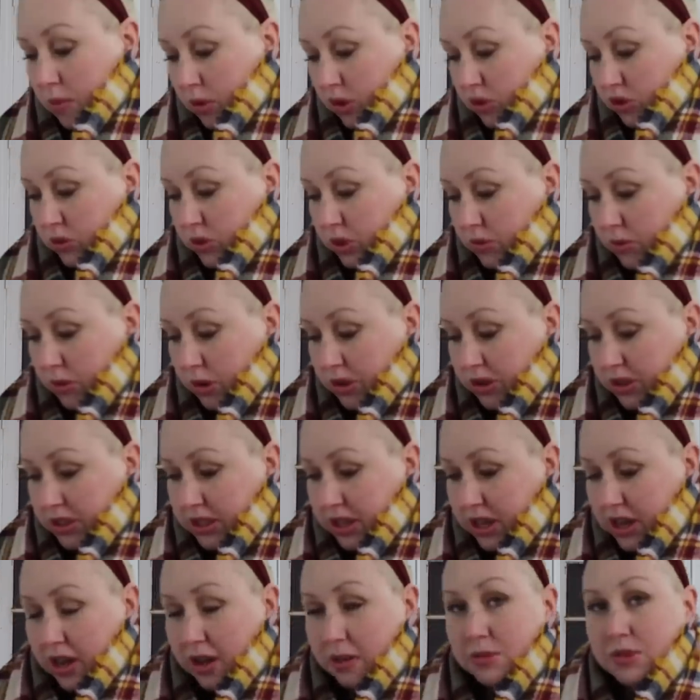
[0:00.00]
works with him all the
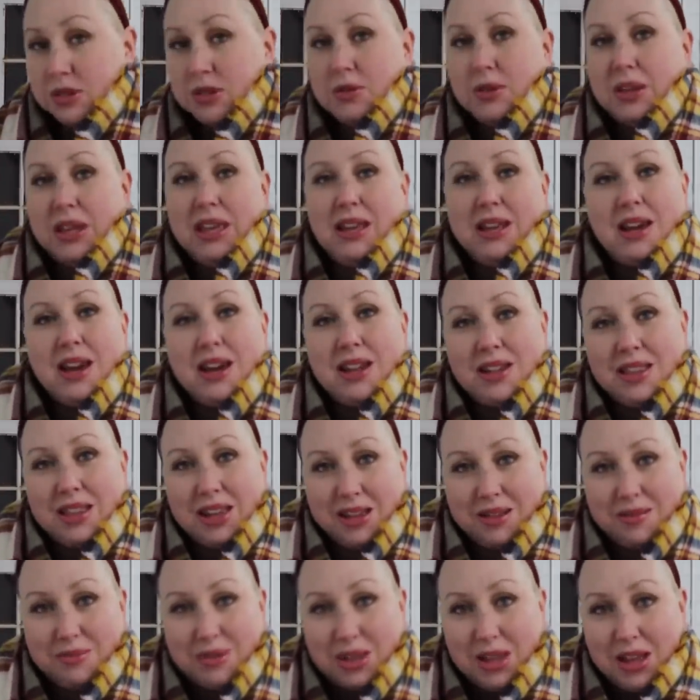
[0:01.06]
time. So he kind of
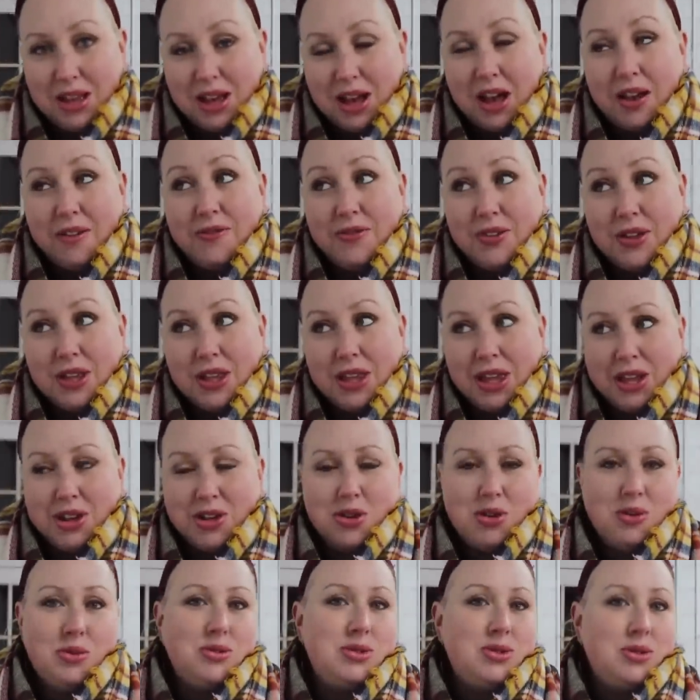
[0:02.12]
like, I feel like
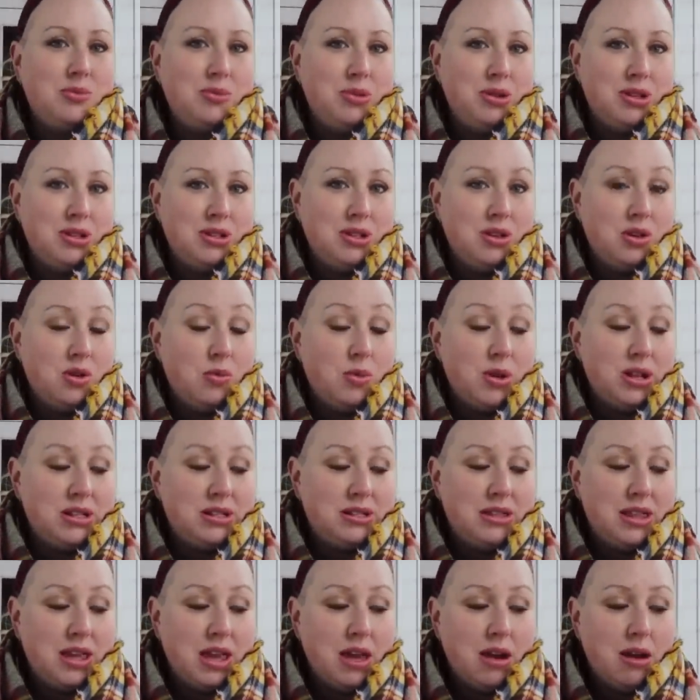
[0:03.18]
knows the real deal,
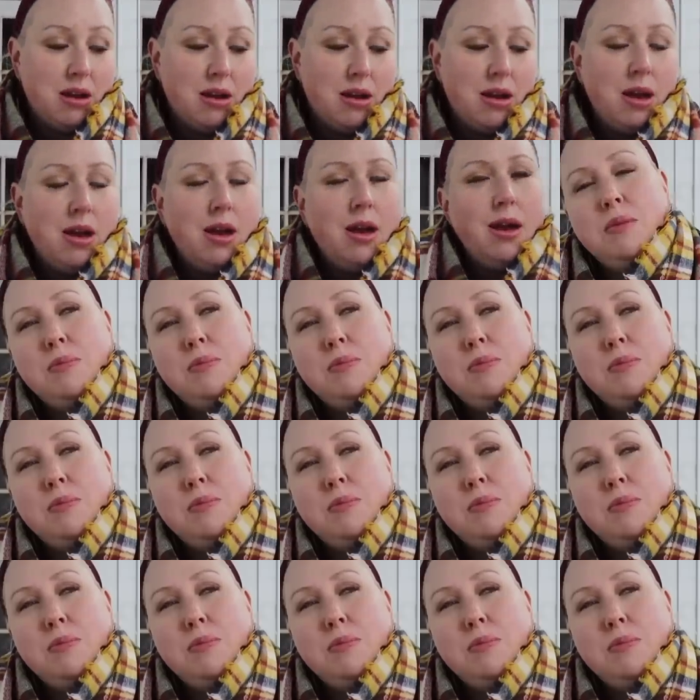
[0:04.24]
what's there.